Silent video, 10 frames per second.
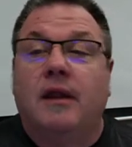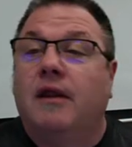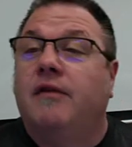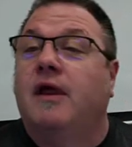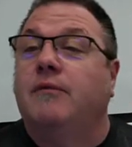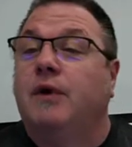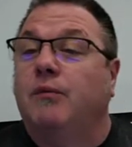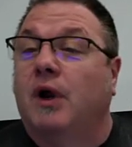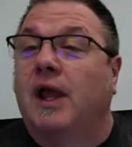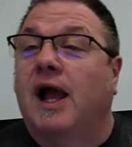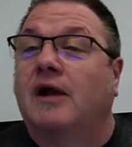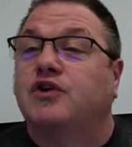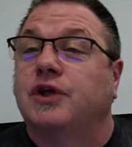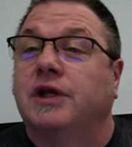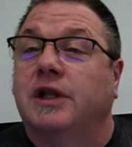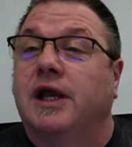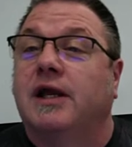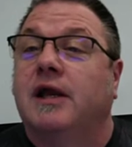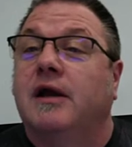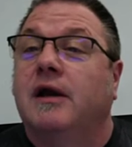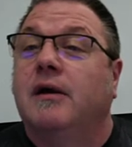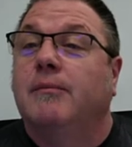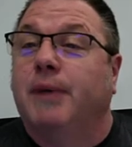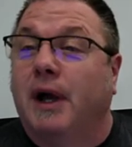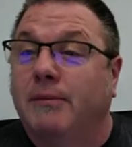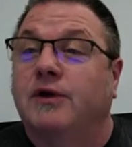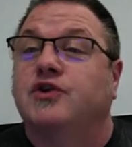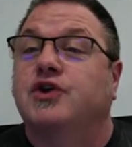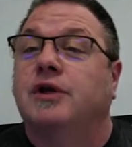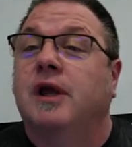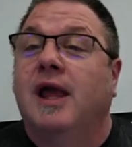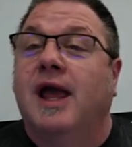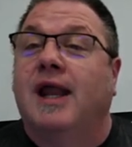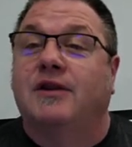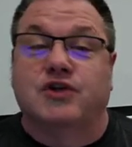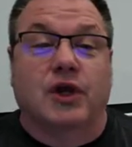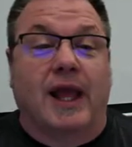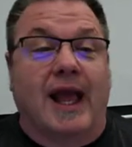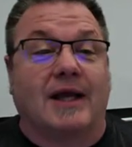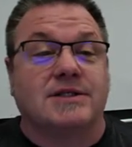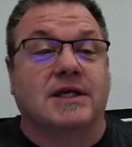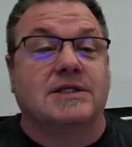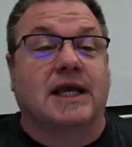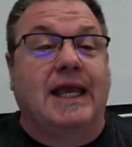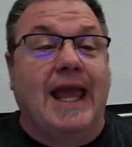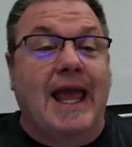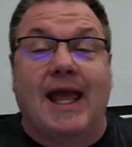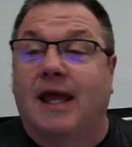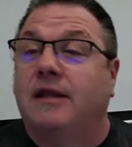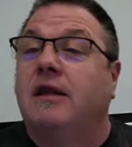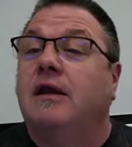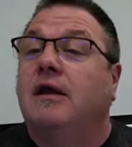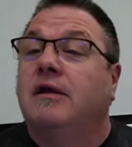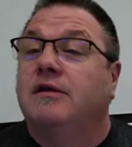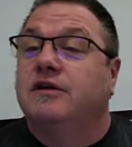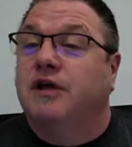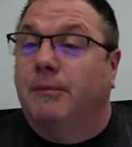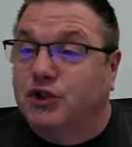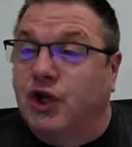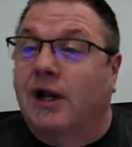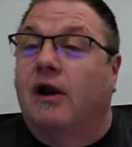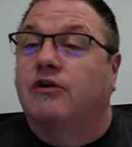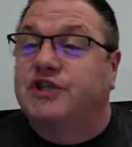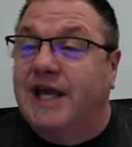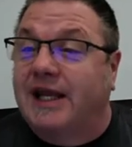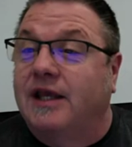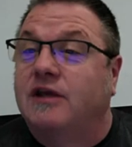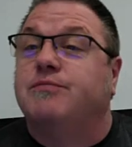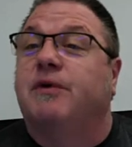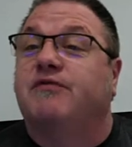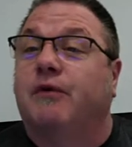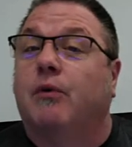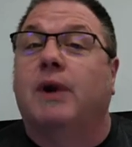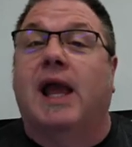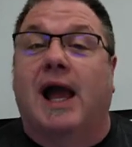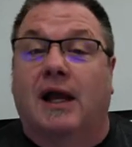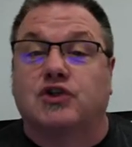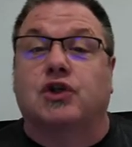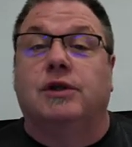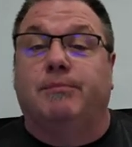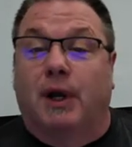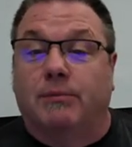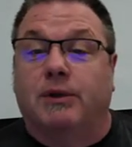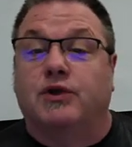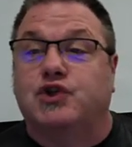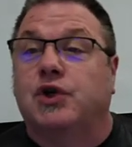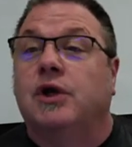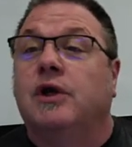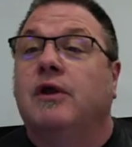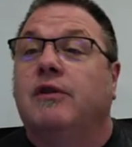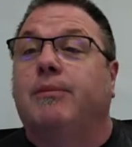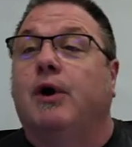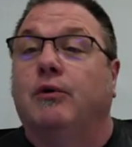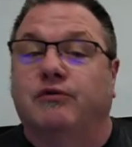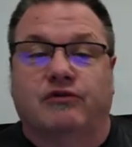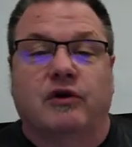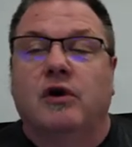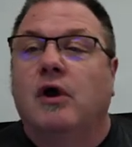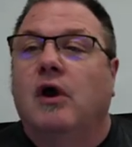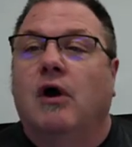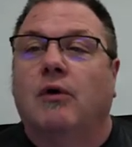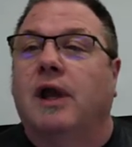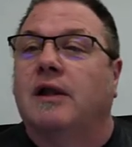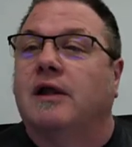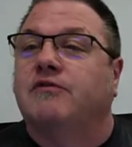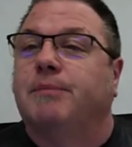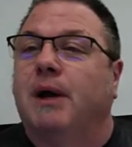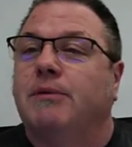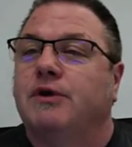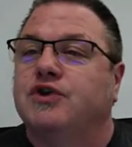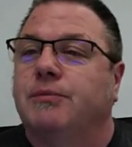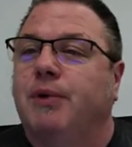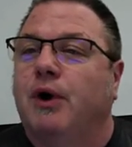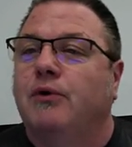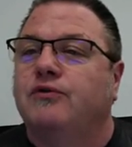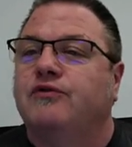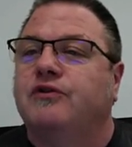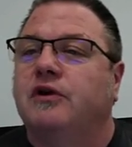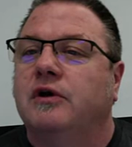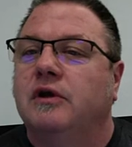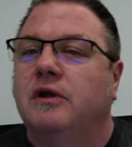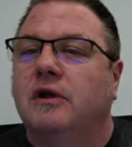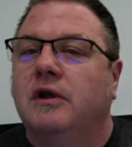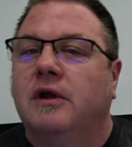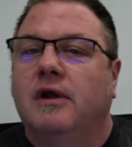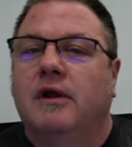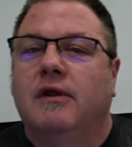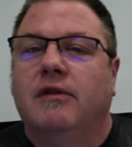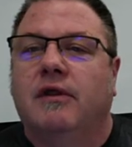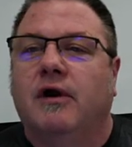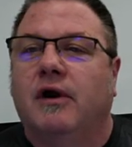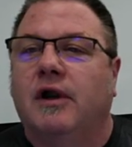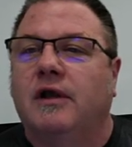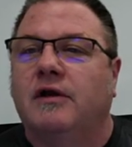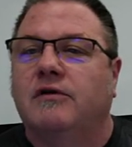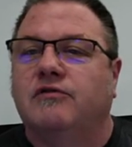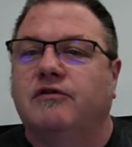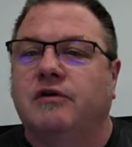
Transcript: then we want to actually click publish, and it's going to ask us again to double check our settings before we actually publish the post. Okay, let's publish the post. There it is.